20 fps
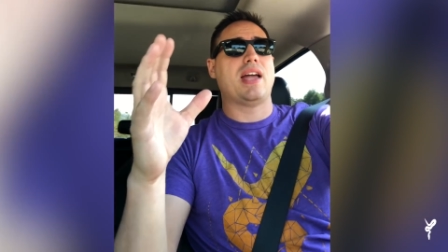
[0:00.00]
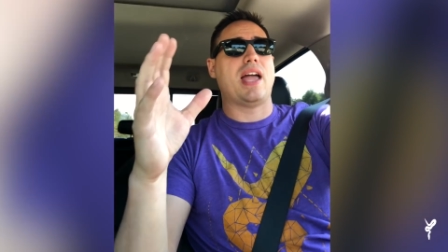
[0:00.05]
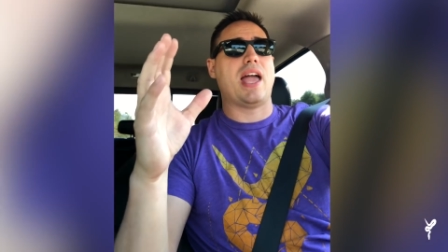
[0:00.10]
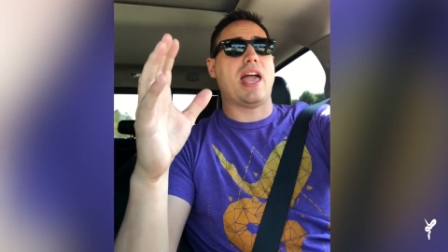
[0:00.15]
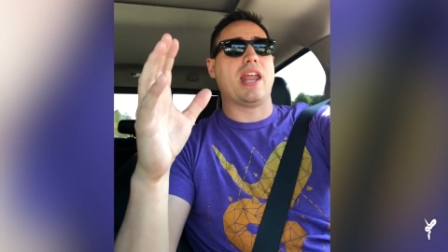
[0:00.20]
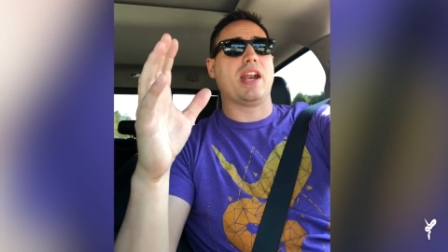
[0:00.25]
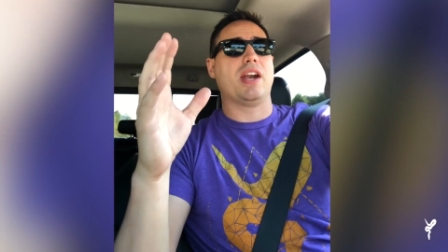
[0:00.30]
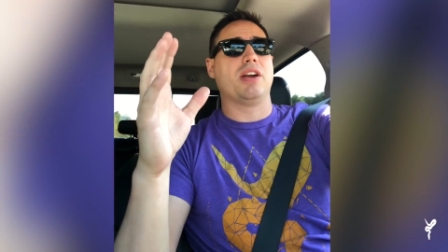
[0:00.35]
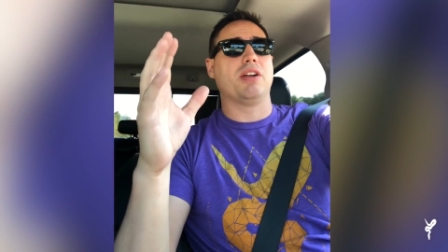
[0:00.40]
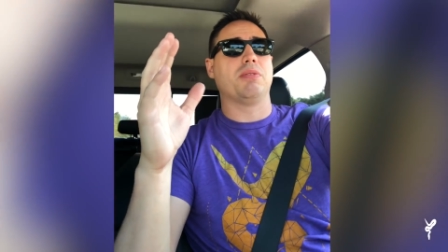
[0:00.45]

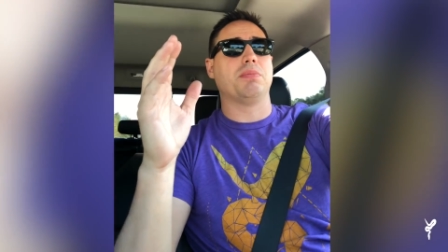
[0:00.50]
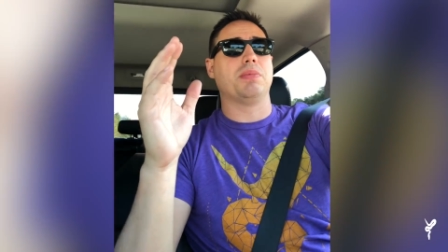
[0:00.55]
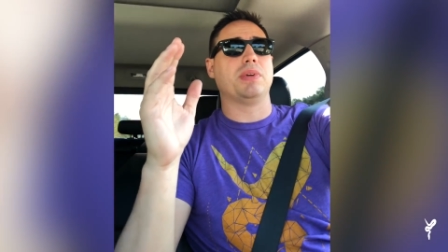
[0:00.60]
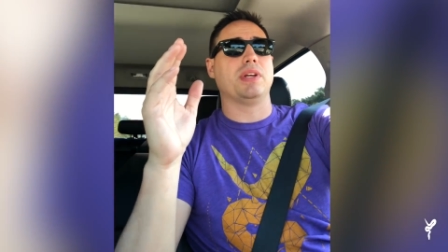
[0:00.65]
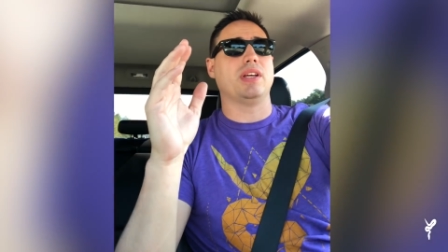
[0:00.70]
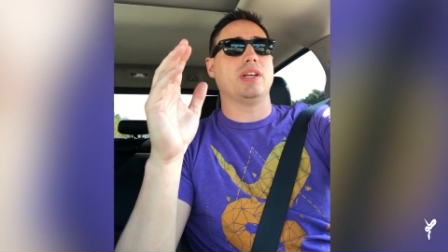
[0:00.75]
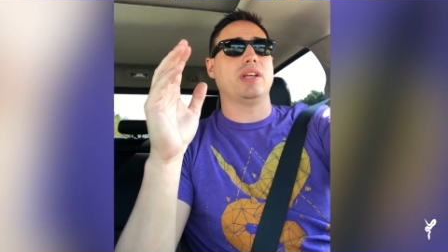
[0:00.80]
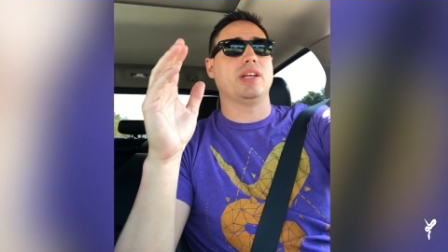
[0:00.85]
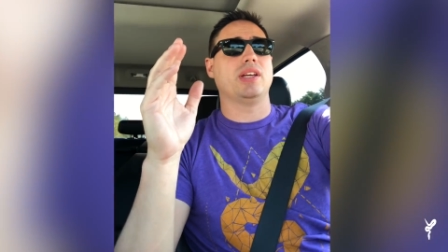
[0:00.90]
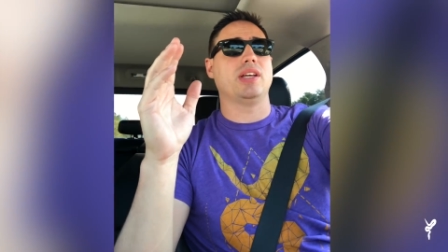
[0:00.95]
and it'll
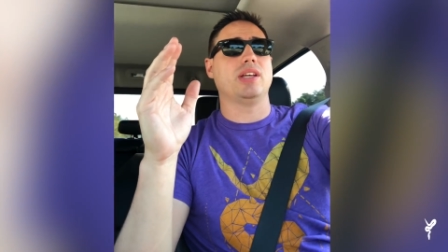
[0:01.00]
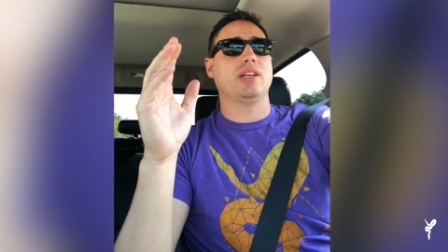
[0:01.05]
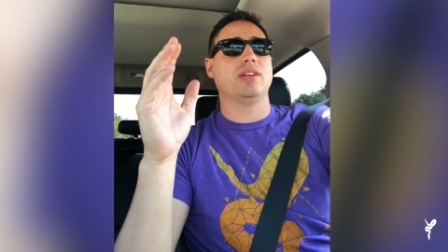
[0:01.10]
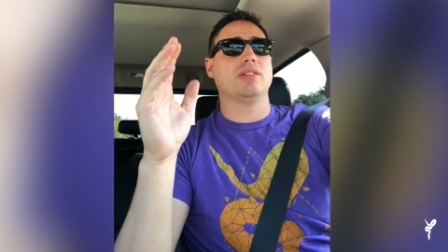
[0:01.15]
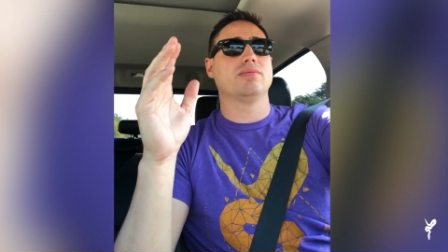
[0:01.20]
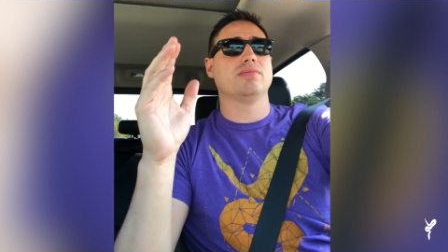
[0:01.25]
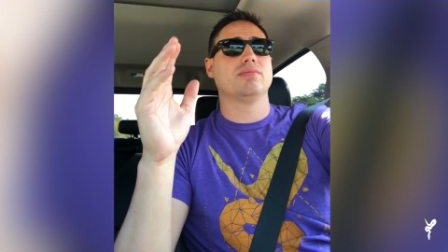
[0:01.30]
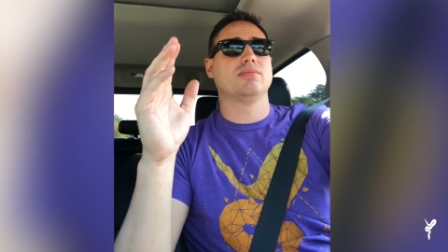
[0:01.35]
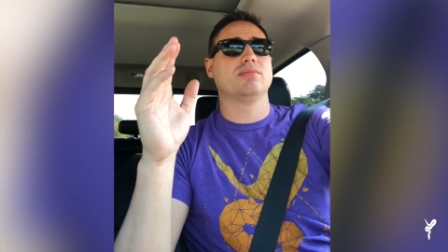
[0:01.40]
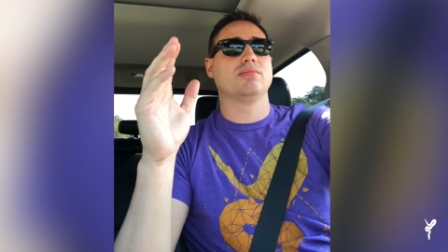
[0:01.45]
be,
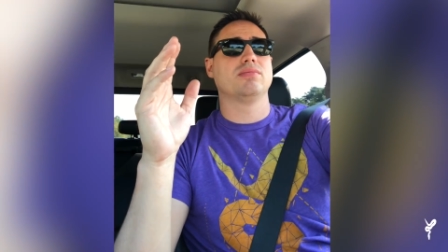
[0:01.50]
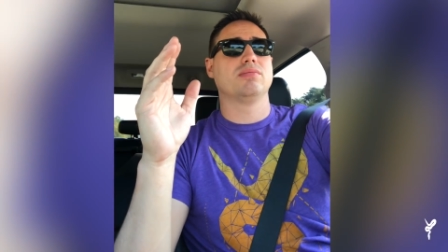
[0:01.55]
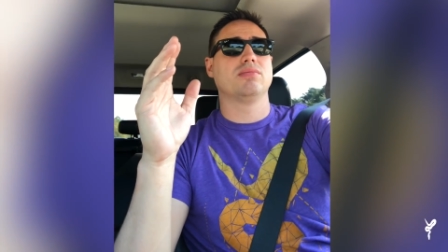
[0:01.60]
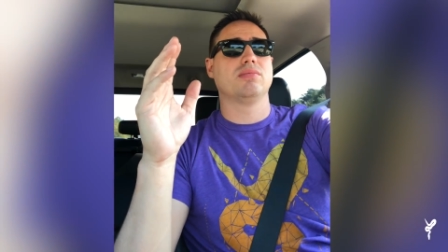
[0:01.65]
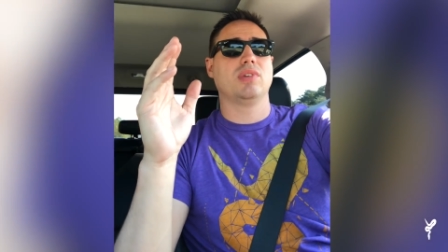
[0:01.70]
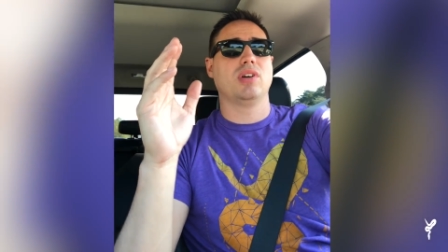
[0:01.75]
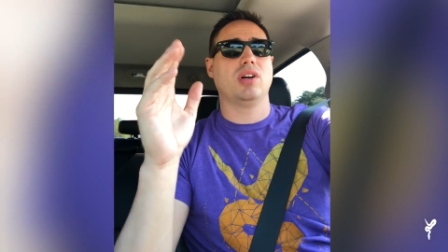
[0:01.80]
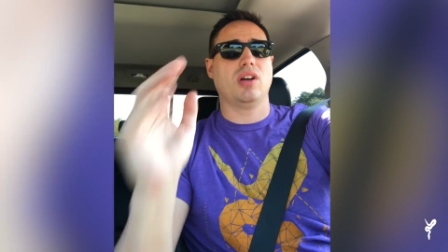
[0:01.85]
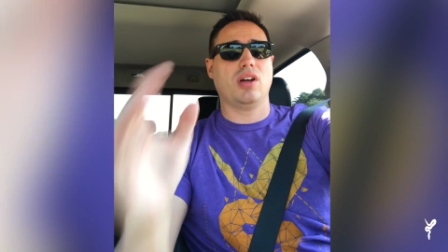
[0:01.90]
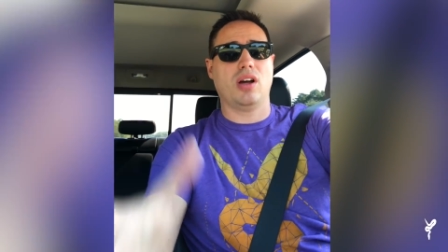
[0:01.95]

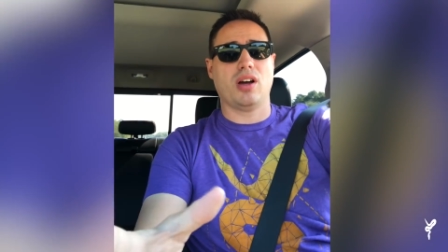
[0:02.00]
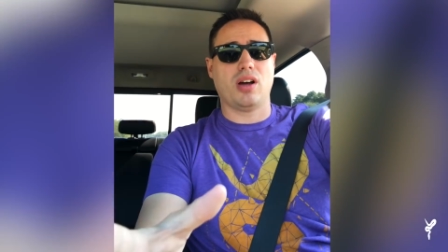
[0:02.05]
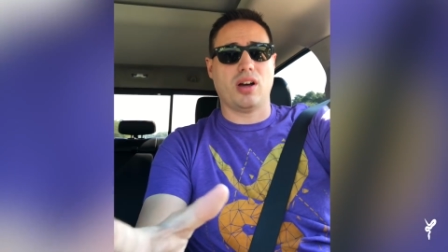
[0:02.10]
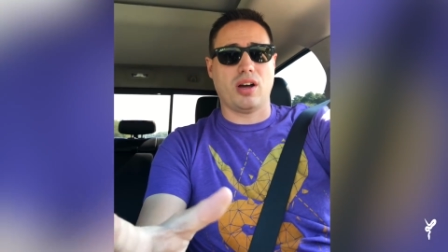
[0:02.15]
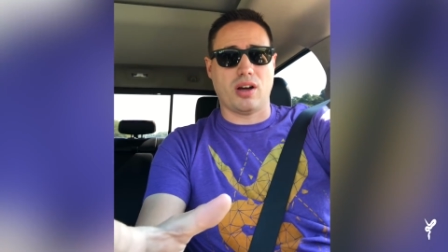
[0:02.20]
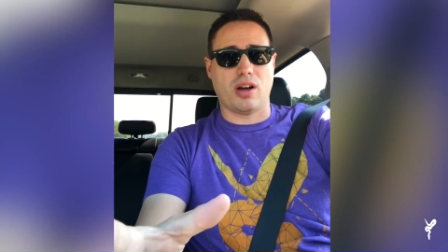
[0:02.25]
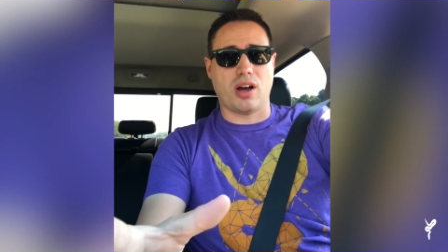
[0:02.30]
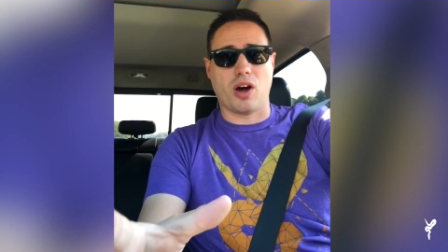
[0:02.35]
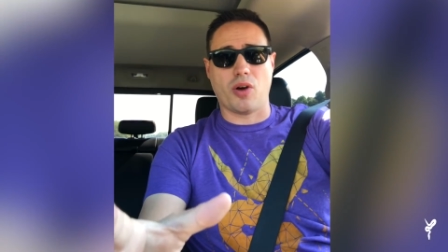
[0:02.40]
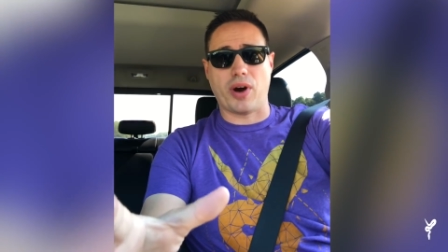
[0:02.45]

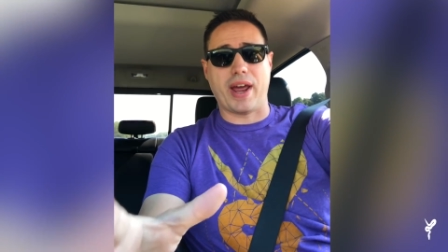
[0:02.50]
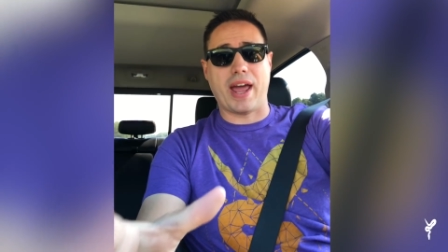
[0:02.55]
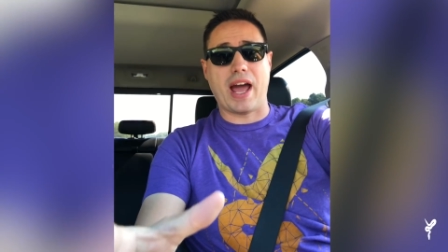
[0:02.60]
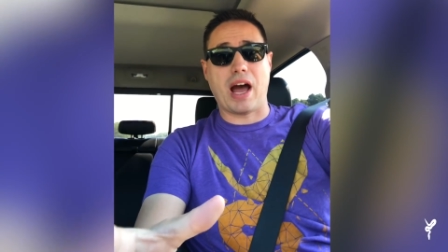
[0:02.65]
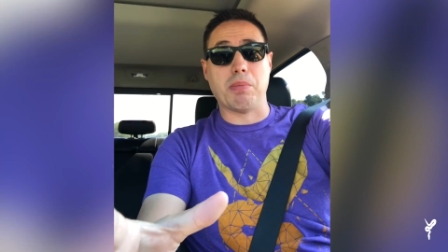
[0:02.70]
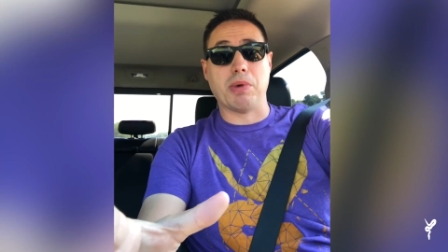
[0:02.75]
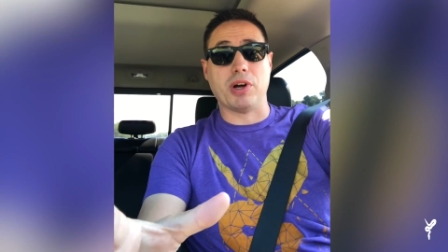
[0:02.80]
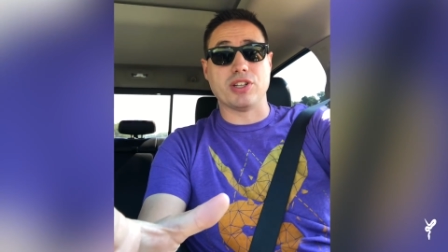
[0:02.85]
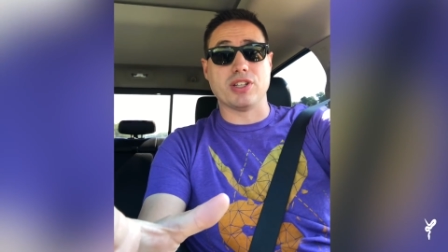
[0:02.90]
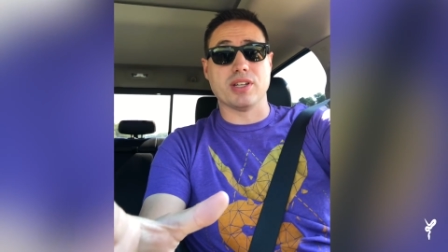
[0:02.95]
all right,
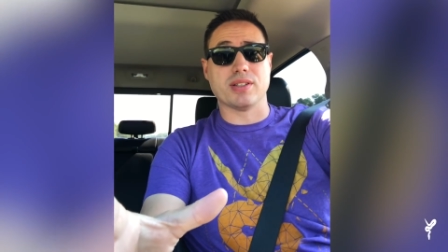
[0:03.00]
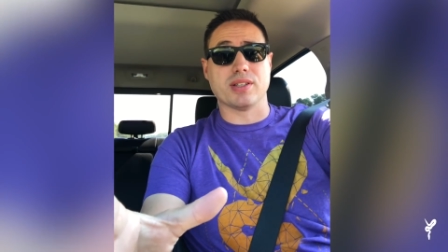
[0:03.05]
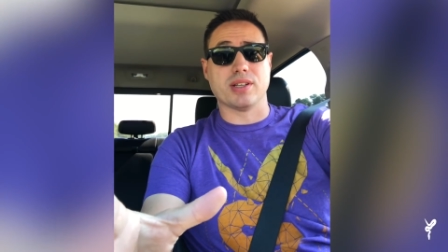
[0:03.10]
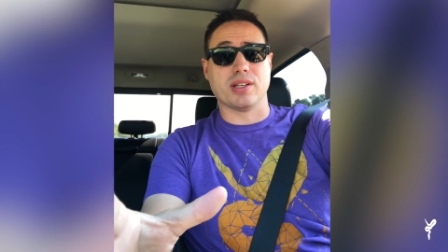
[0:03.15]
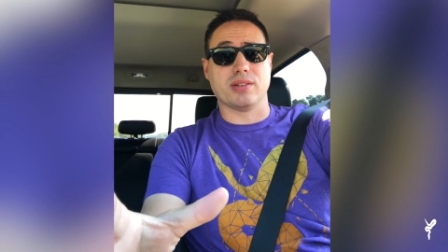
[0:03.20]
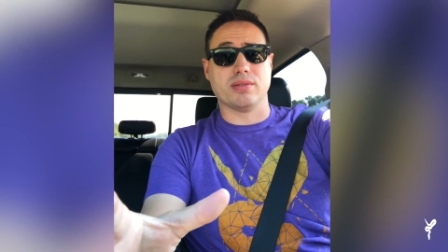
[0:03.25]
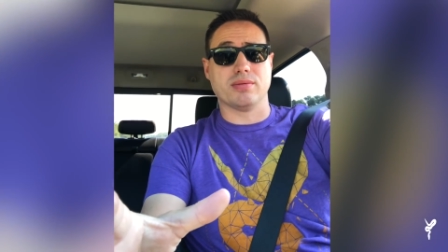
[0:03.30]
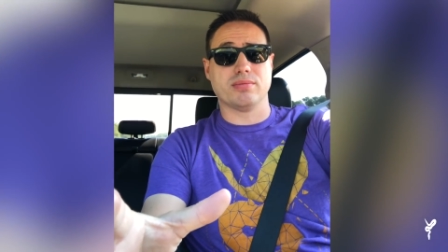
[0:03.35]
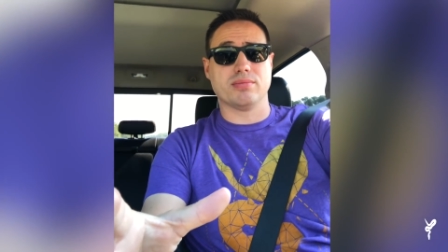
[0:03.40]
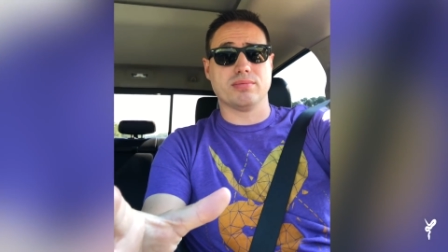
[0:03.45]
how much is it?